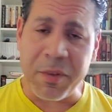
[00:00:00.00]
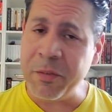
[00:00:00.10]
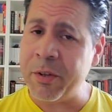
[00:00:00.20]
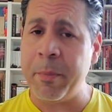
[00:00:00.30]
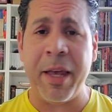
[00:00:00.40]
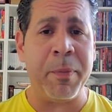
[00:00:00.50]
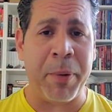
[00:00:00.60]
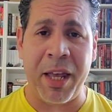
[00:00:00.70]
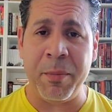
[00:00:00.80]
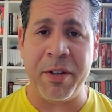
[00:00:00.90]
to make
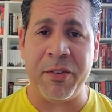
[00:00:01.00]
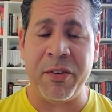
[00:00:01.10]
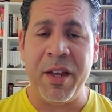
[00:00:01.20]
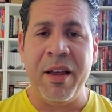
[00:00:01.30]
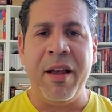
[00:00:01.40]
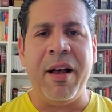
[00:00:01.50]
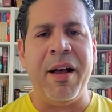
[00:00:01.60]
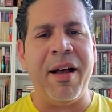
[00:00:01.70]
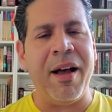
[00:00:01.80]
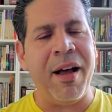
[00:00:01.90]
payments.
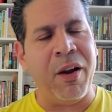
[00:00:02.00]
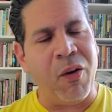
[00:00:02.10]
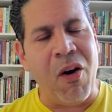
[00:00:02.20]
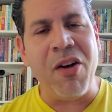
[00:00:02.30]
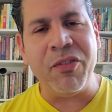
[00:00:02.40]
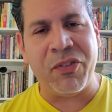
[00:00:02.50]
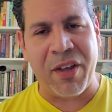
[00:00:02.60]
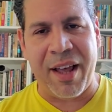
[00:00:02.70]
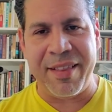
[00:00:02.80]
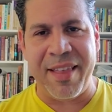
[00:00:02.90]

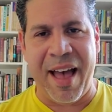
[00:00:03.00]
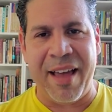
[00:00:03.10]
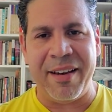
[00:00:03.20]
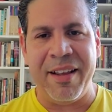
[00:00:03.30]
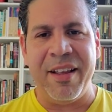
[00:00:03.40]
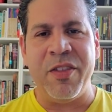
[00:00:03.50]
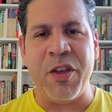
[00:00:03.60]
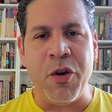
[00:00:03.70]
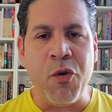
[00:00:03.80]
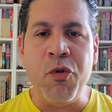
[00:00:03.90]
Alongside that,
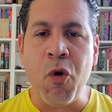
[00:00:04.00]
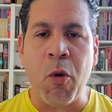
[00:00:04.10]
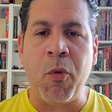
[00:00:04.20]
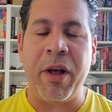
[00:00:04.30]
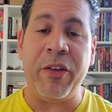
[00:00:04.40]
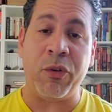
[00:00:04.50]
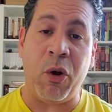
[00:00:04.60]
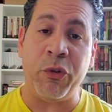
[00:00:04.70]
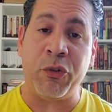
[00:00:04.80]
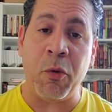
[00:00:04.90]
the new normal has
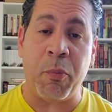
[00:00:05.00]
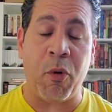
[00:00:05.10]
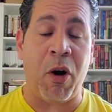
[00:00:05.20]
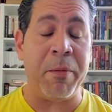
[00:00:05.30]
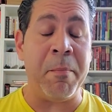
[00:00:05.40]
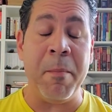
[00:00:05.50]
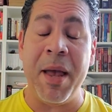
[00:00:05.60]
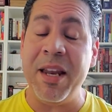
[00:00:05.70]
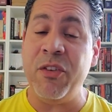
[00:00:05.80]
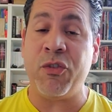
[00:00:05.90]
also brought
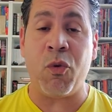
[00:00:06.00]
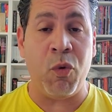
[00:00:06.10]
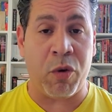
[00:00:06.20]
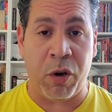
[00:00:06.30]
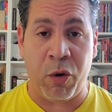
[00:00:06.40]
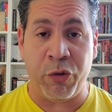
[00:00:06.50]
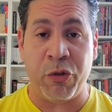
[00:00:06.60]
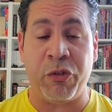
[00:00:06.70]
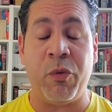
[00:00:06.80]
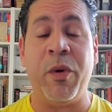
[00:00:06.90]
many school
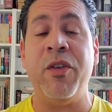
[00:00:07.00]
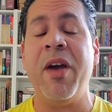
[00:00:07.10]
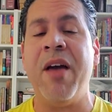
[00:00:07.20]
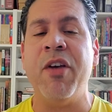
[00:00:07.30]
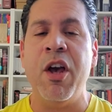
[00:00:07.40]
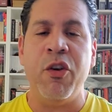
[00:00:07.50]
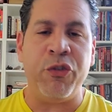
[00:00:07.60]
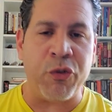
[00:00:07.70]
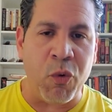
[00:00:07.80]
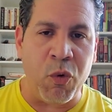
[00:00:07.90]
closures. And when you have
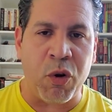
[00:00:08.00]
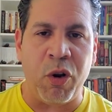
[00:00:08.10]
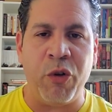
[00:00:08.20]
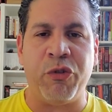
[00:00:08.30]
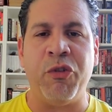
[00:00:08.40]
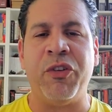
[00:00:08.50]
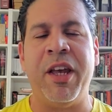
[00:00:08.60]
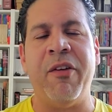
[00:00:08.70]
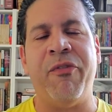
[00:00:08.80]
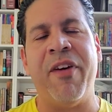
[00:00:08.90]
school closures,
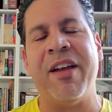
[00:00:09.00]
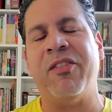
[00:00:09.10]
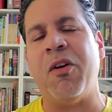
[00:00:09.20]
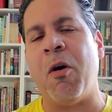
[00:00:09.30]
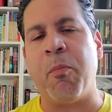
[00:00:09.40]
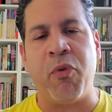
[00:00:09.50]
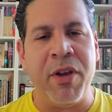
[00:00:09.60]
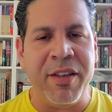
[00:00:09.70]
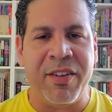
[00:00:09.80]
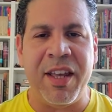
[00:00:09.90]
it affects our
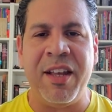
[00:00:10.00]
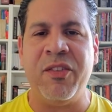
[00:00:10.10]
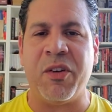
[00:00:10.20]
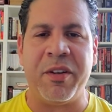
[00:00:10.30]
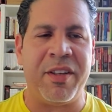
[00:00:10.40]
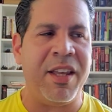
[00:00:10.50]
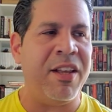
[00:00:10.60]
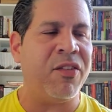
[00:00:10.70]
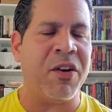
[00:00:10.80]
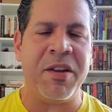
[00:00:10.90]
preteens, our
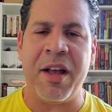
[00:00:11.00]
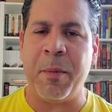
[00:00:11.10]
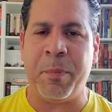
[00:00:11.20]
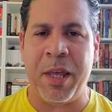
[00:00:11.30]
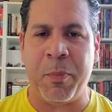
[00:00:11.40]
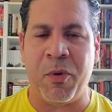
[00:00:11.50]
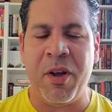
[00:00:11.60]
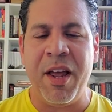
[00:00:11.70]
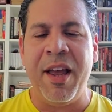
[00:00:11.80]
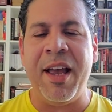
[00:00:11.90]
teens, and our young
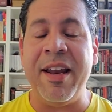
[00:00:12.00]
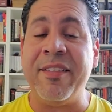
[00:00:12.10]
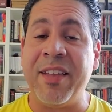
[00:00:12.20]
people, and it